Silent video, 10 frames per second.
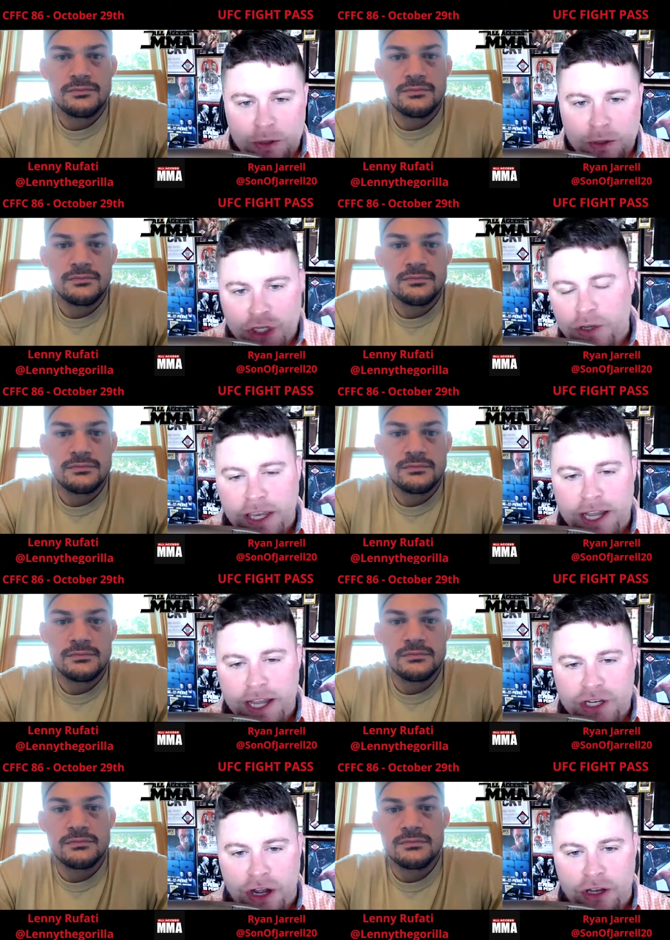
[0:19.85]
Speaker 1: which you can catch
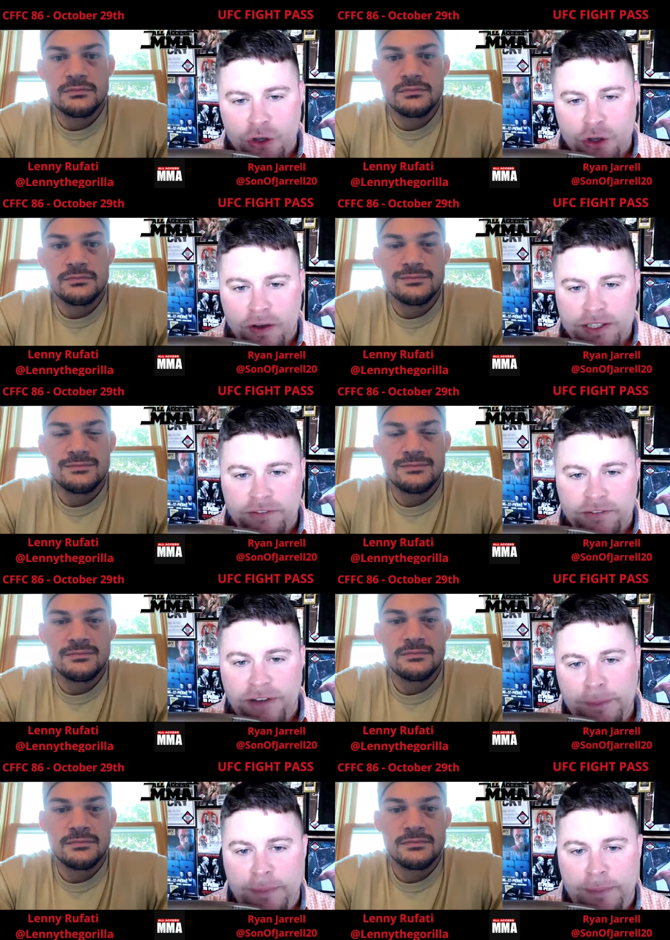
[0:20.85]
on UFC
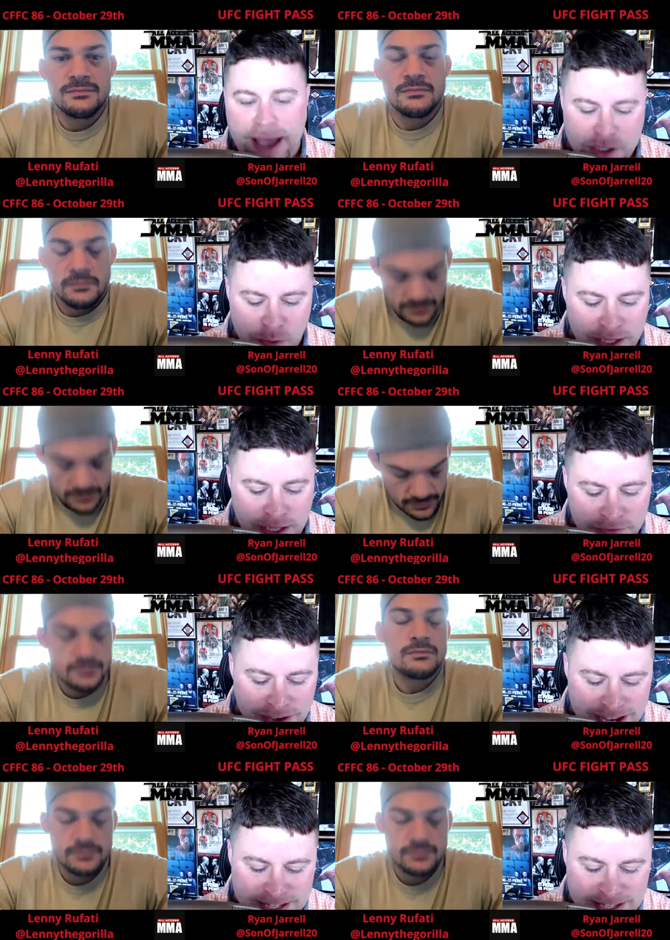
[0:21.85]
Fight Pass when he
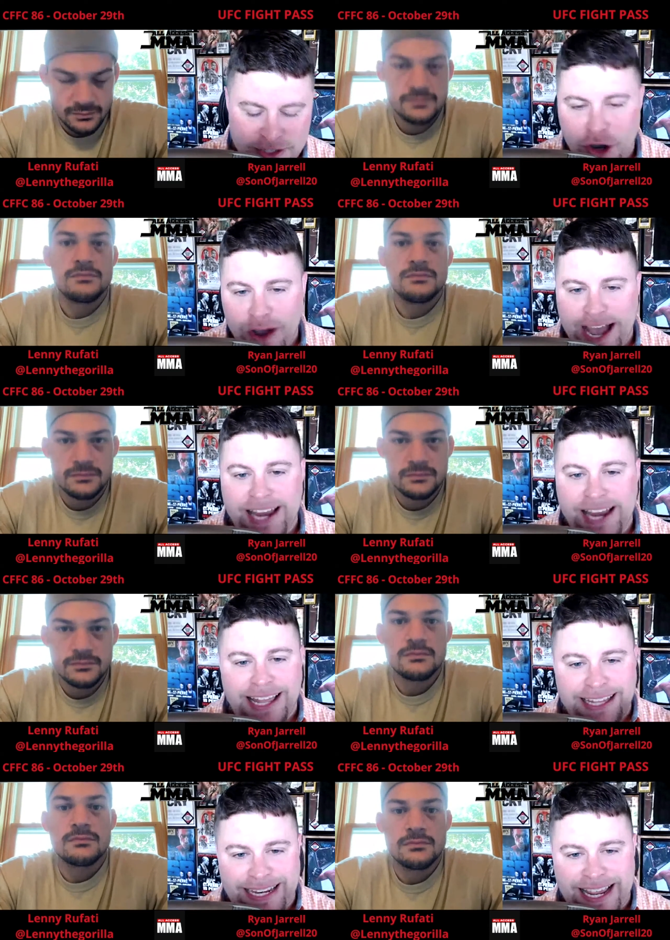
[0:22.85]
faces Yohan
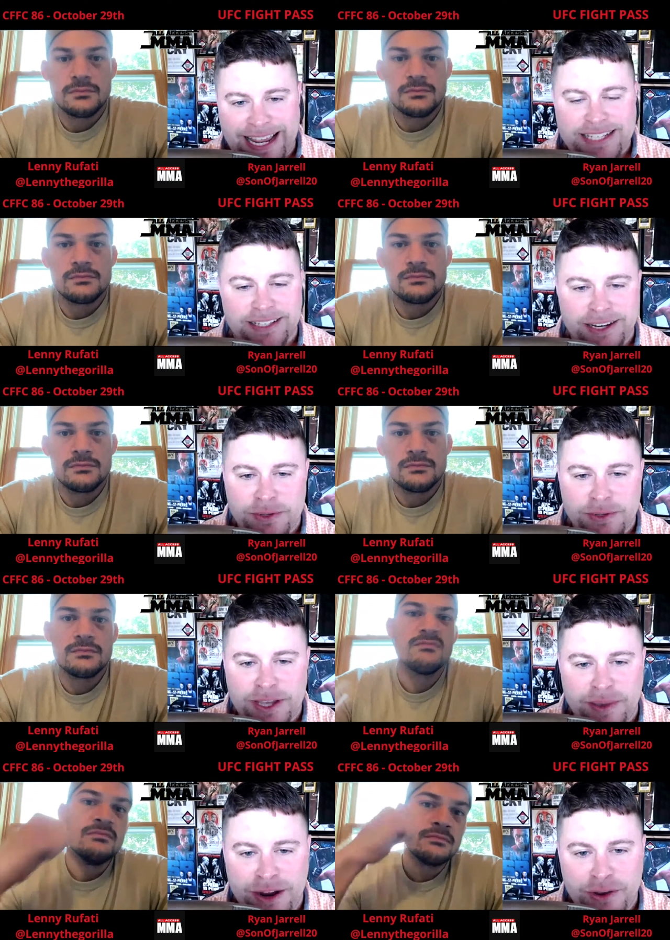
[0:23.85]
Lainesse. Lenny, what's up,
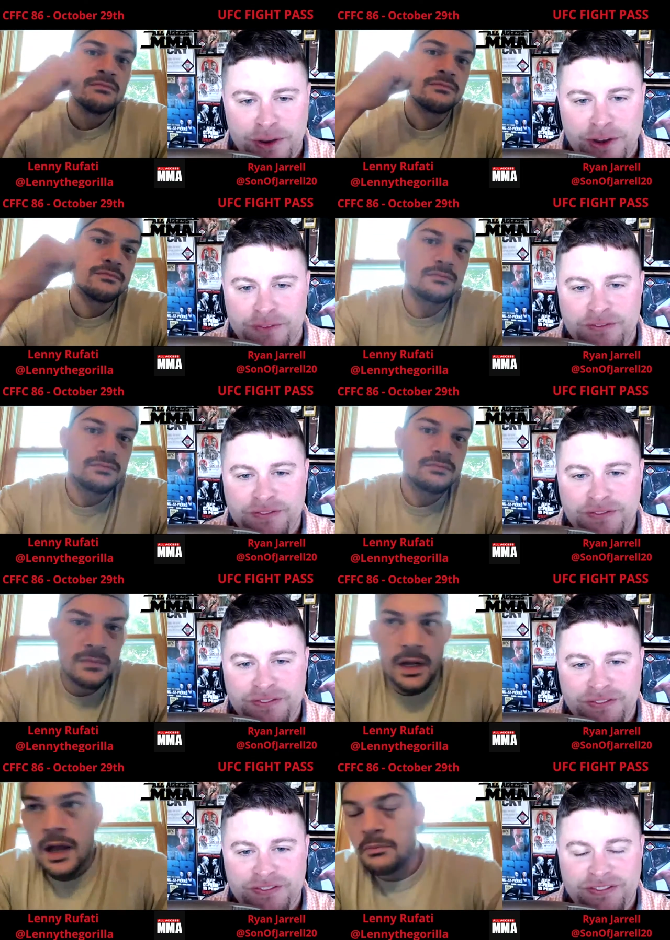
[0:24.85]
man? How are you?
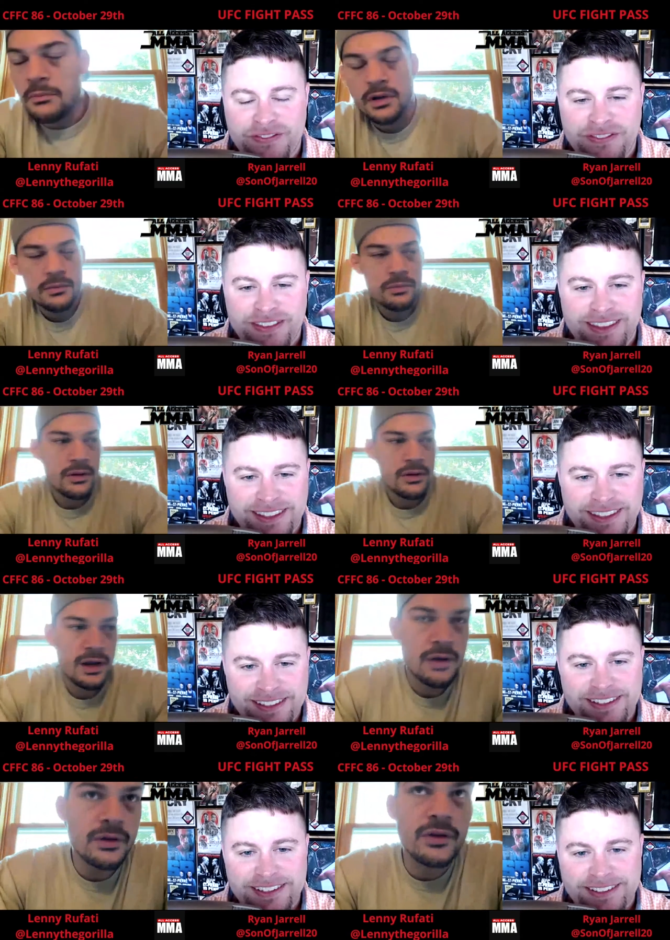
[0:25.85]
Speaker 2: I'm good, brother. How
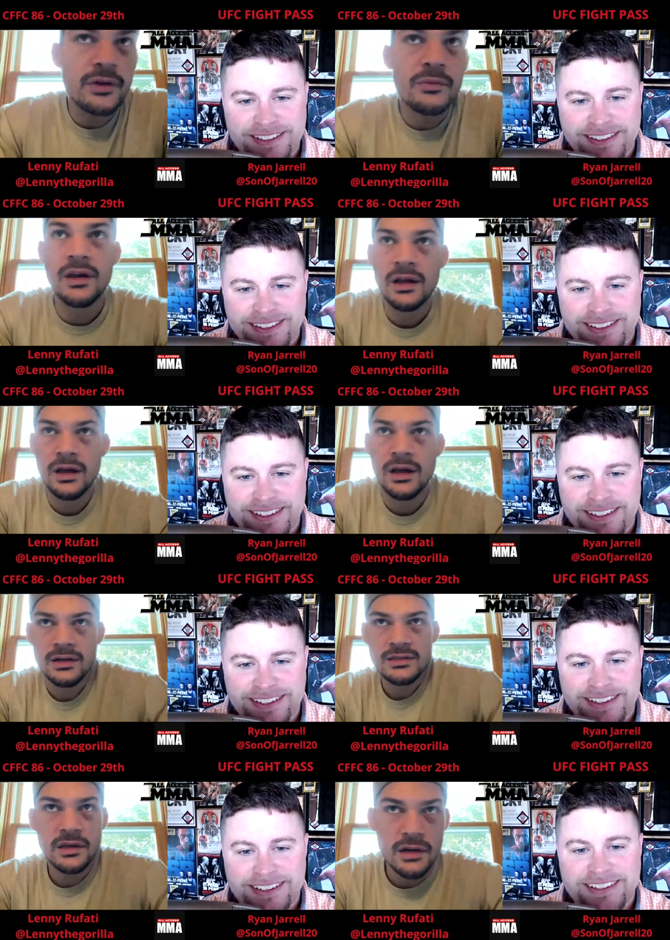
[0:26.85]
are you, man? God is
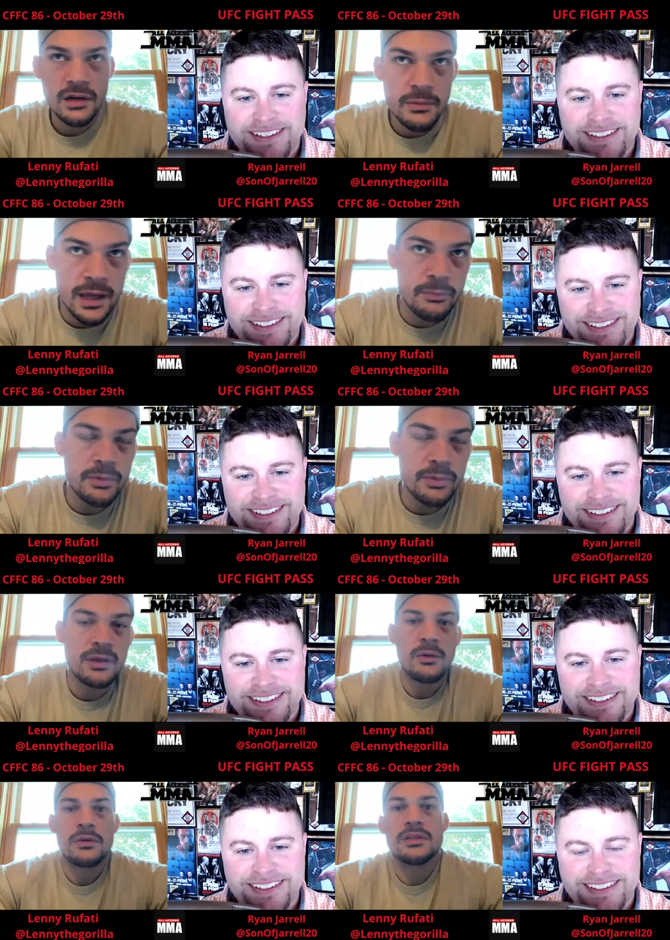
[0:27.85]
good. I'm happy uh,
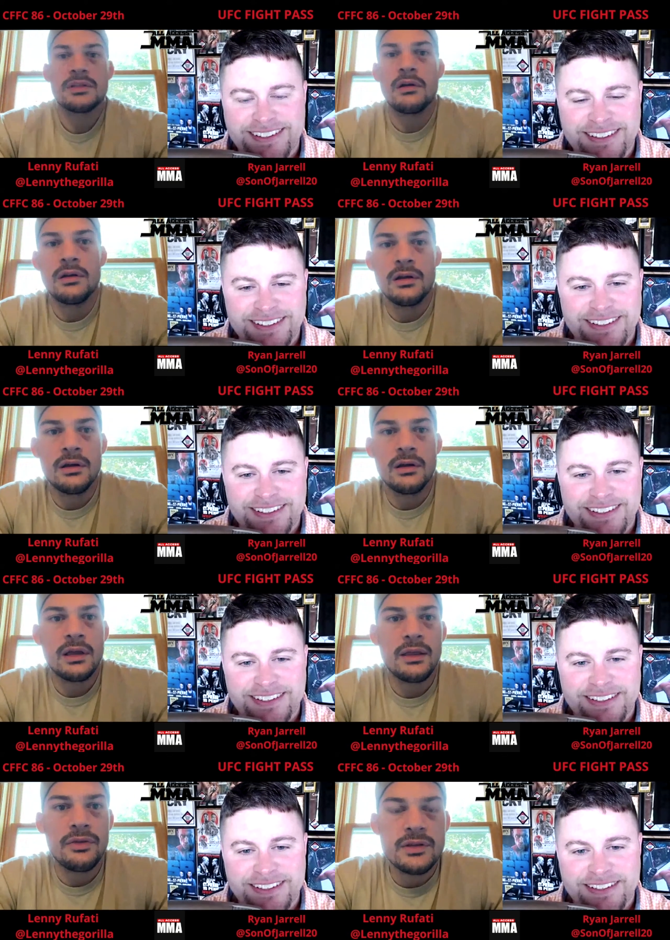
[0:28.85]
we're starting to
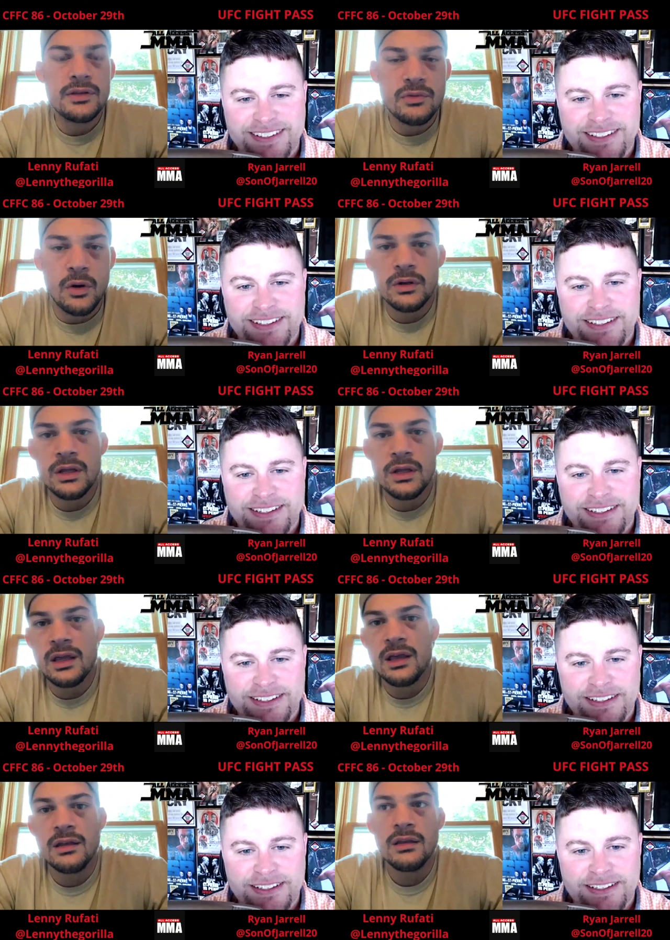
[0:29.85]
get things rolling
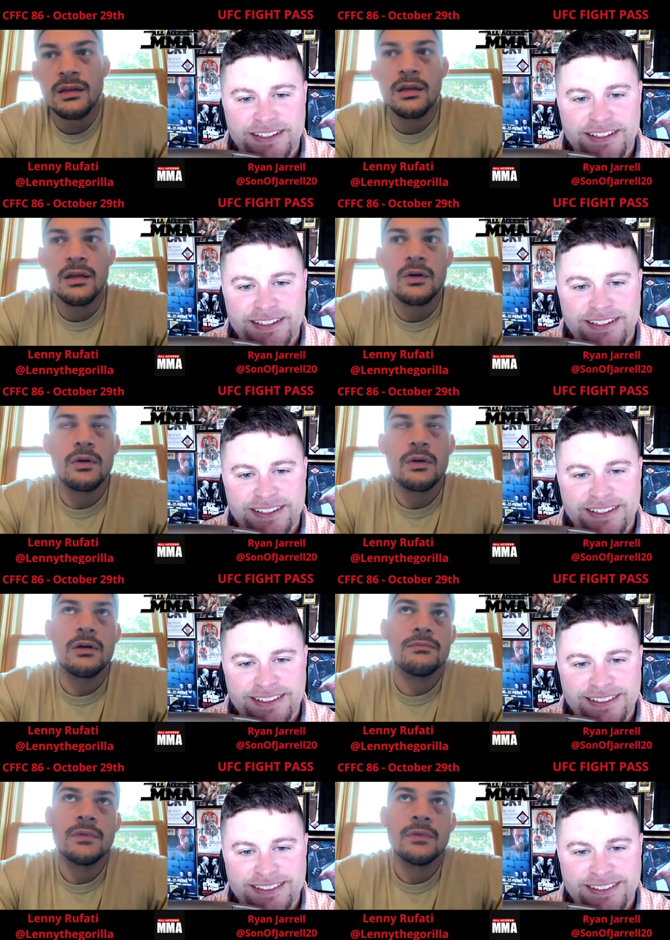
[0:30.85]
again. You know, um,